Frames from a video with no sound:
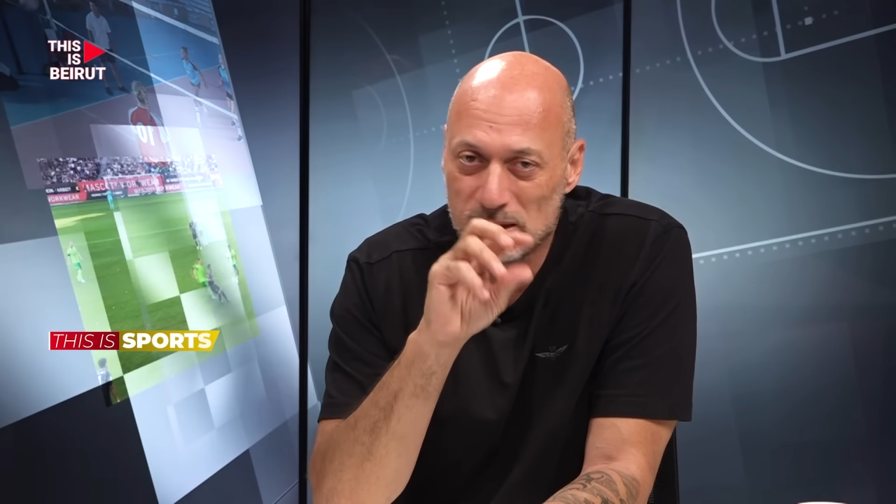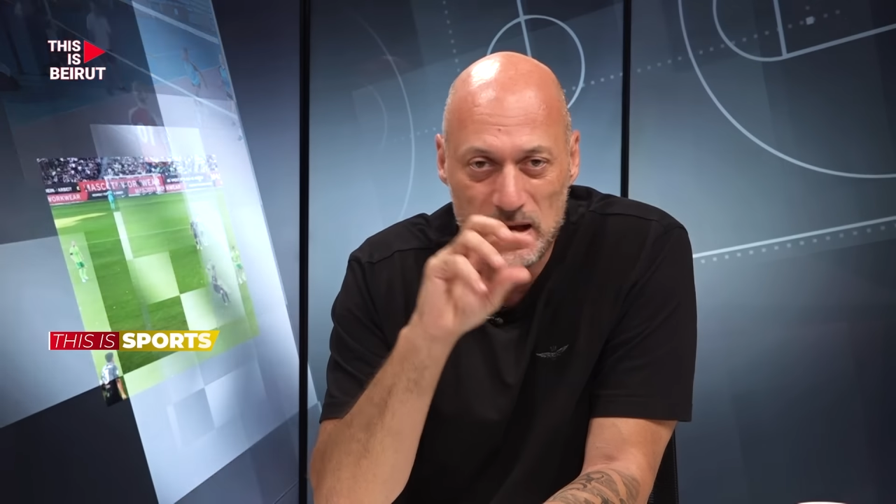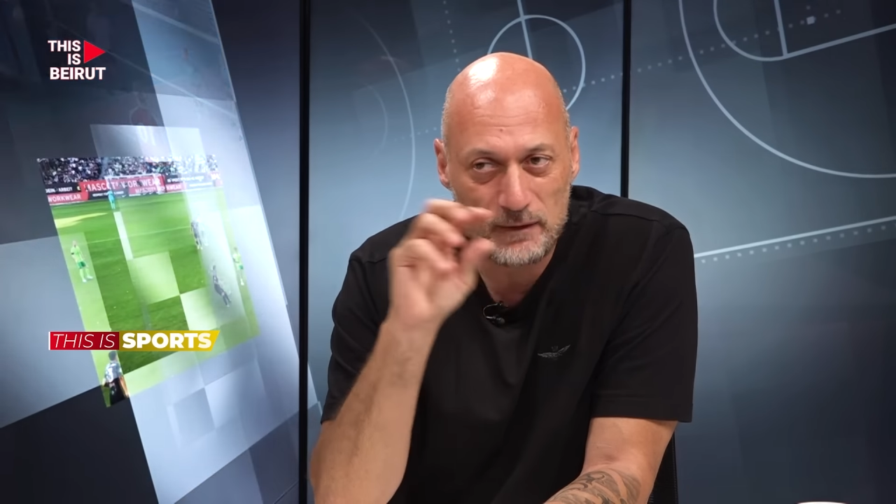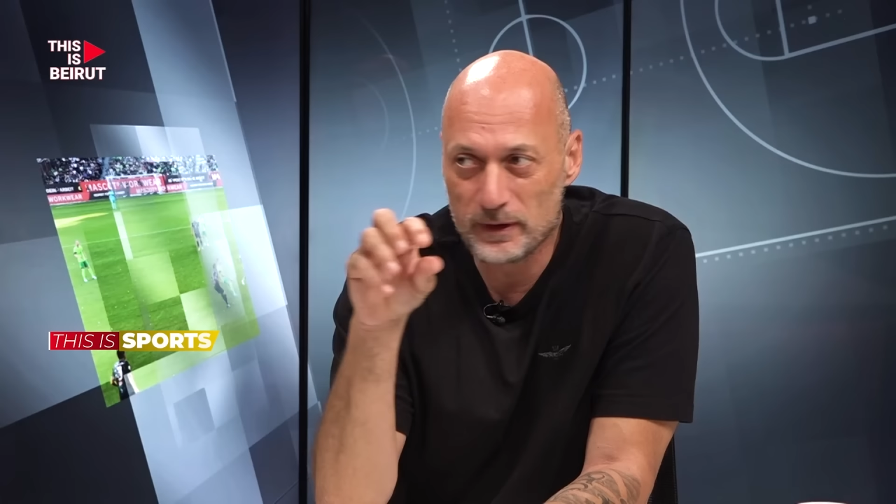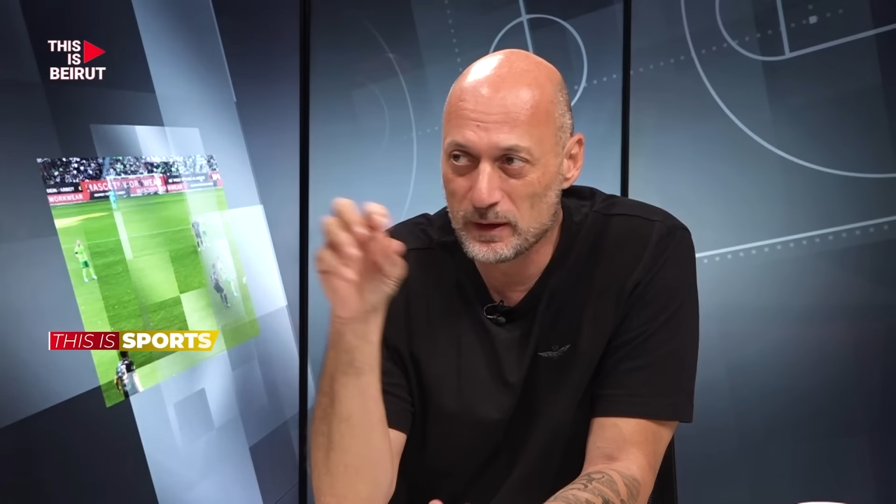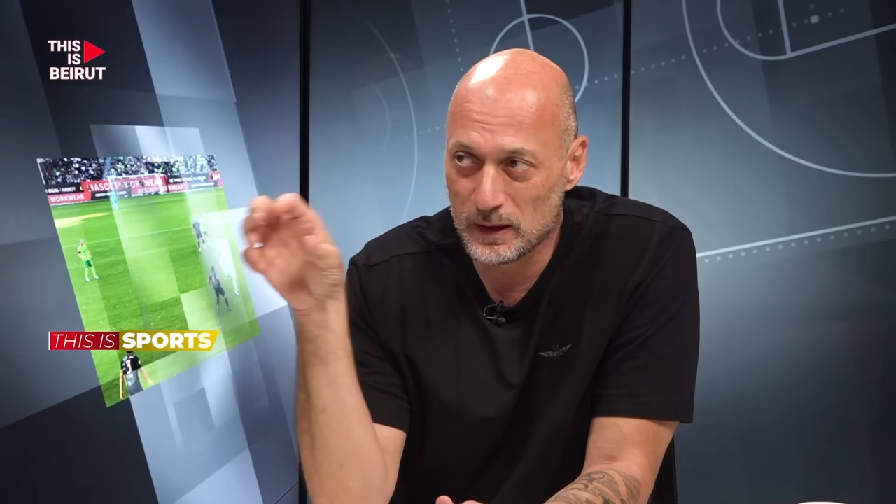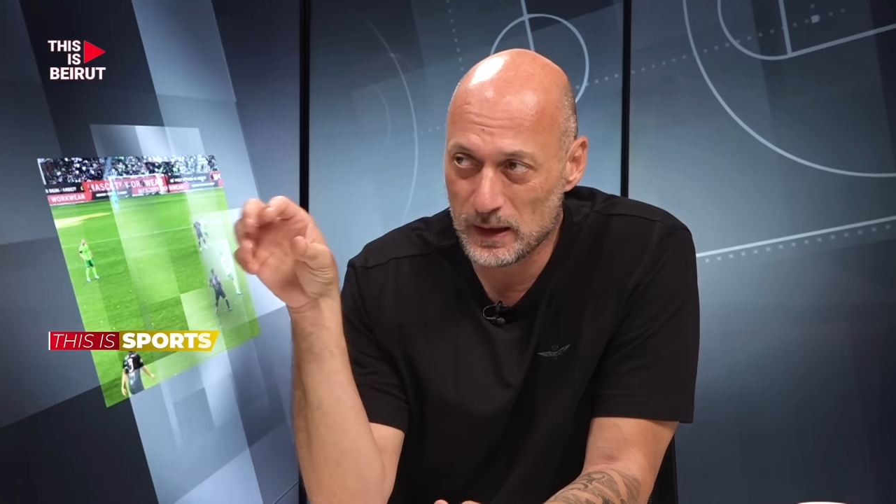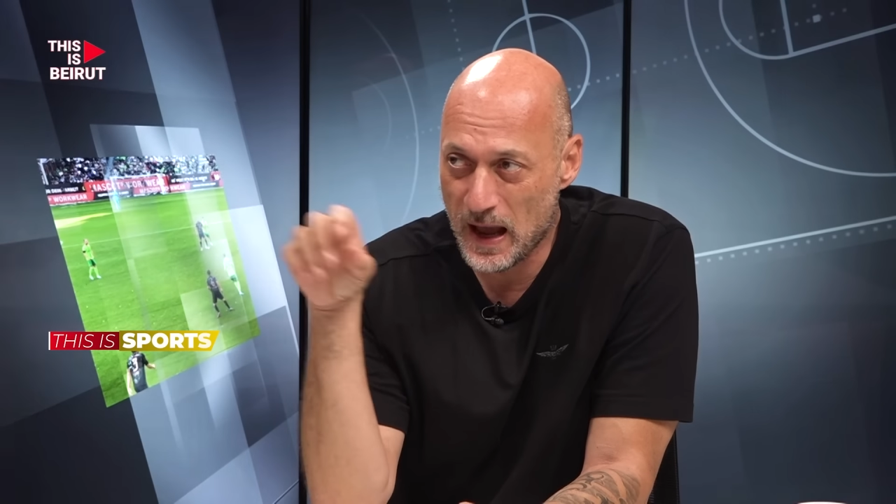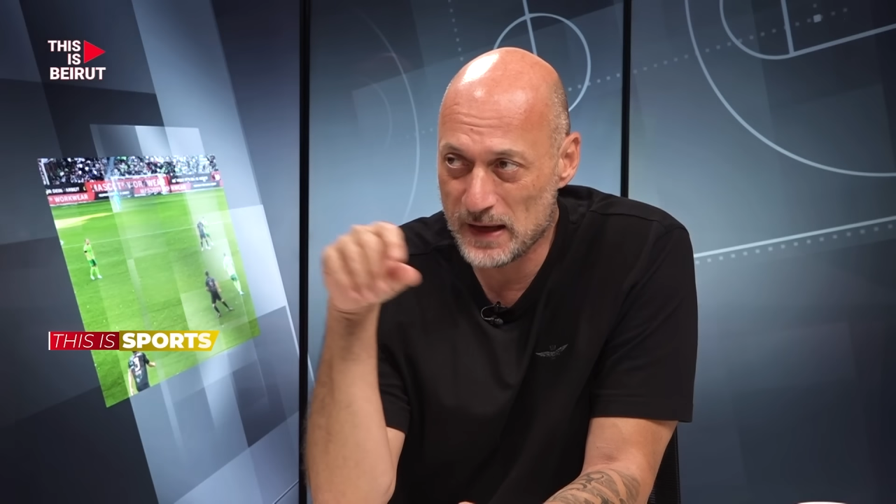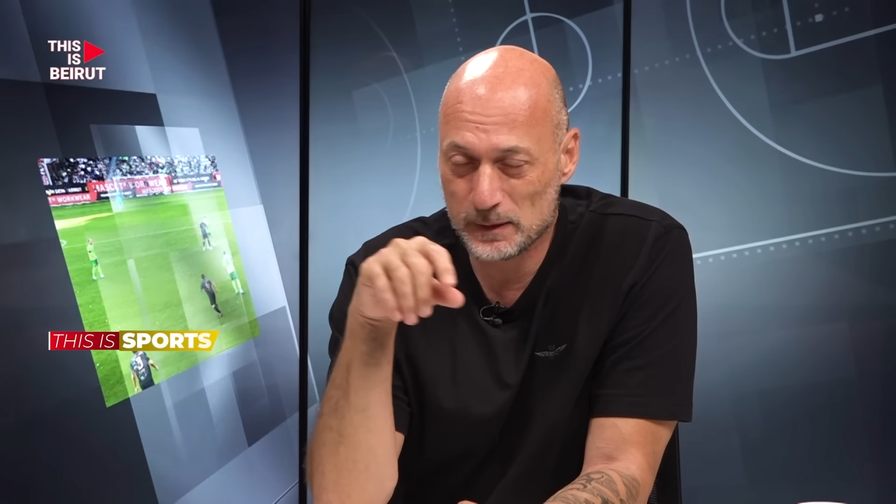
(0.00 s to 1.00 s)
several
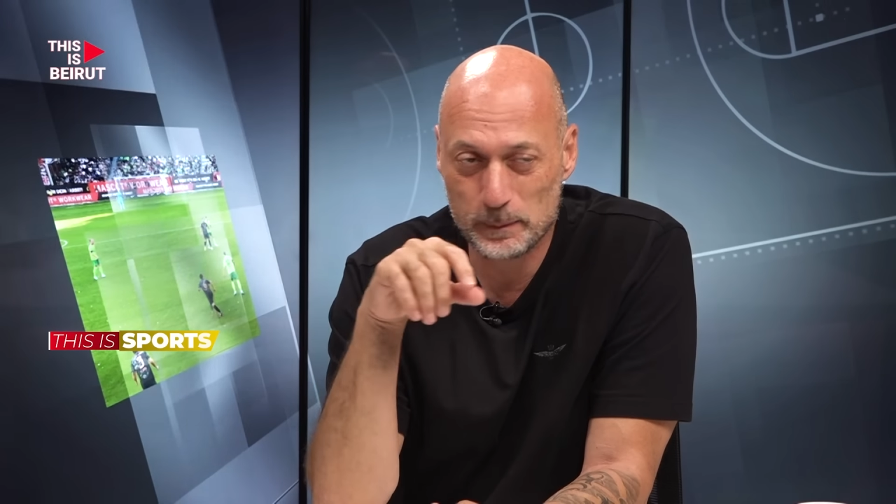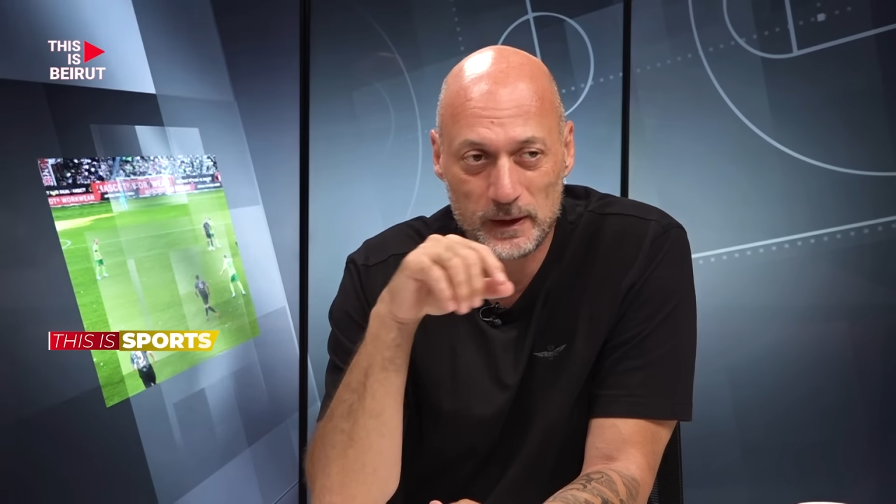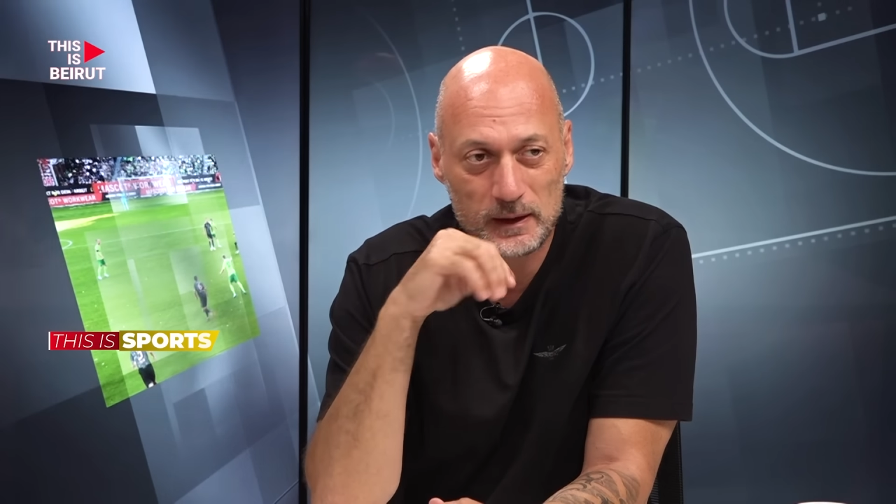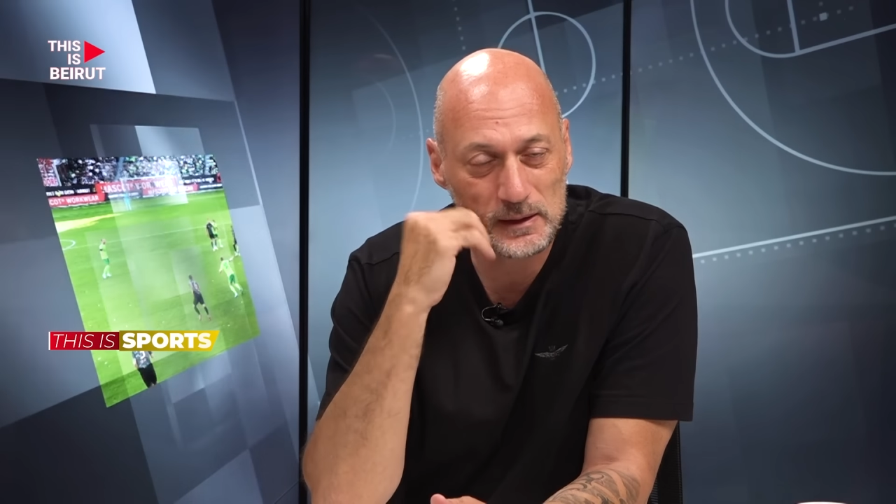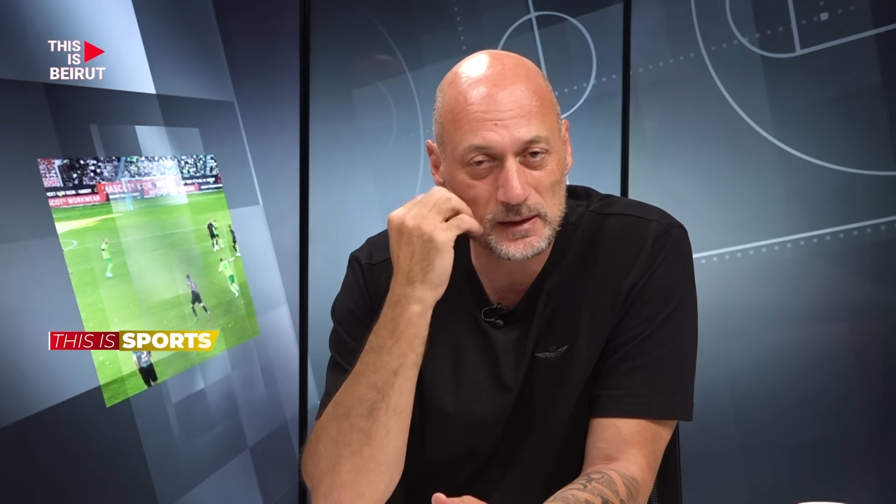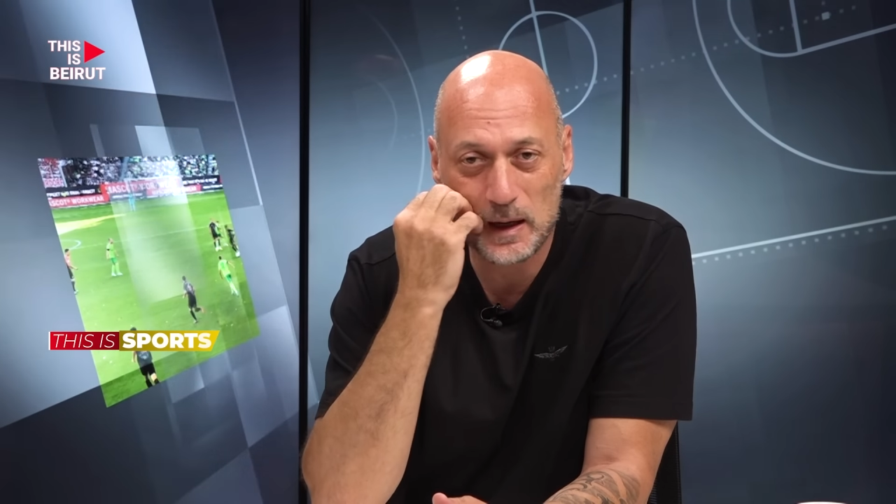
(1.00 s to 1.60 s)
aspects.